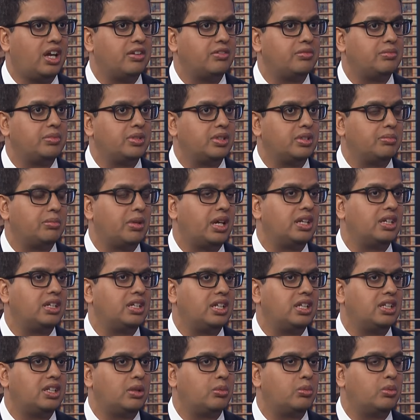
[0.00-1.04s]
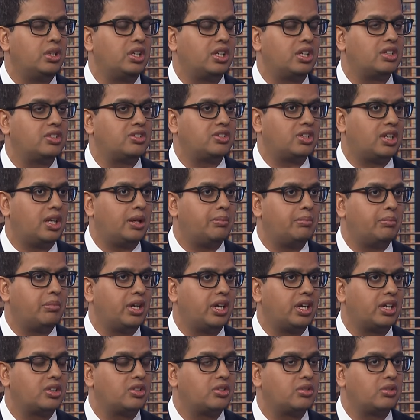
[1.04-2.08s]
have been mandating workers to come
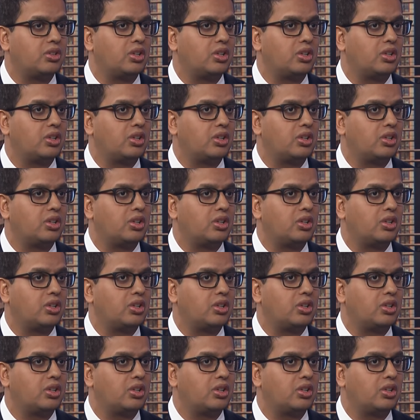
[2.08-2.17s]
back